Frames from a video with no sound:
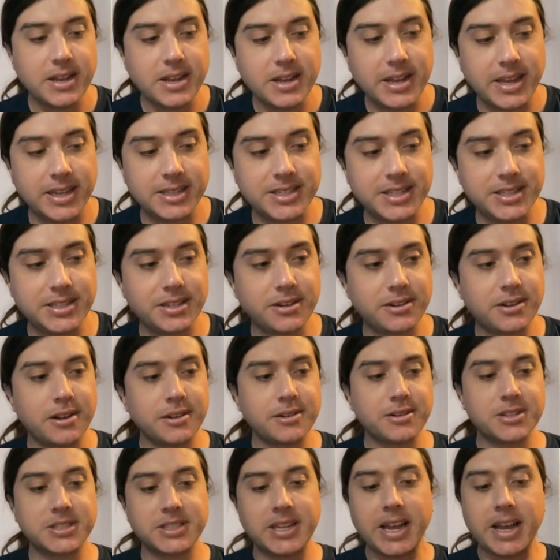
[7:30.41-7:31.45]
it's easier to
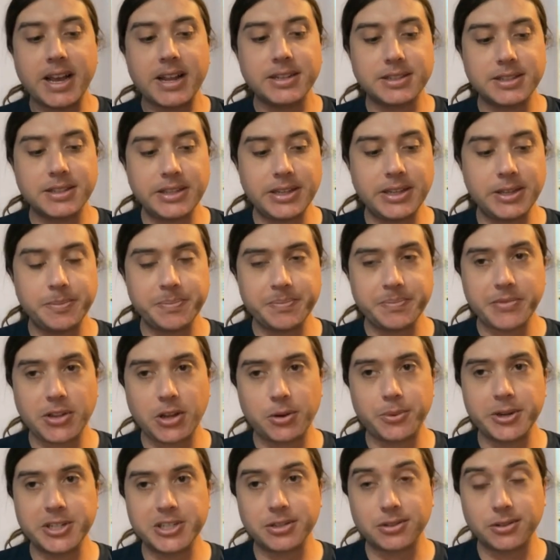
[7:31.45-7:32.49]
understand the
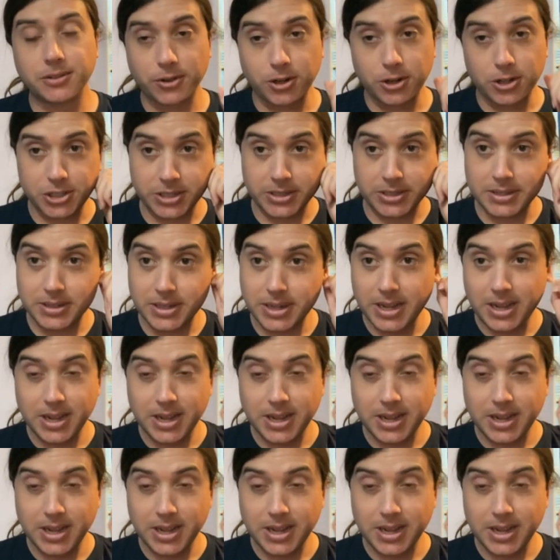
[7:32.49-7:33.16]
original version,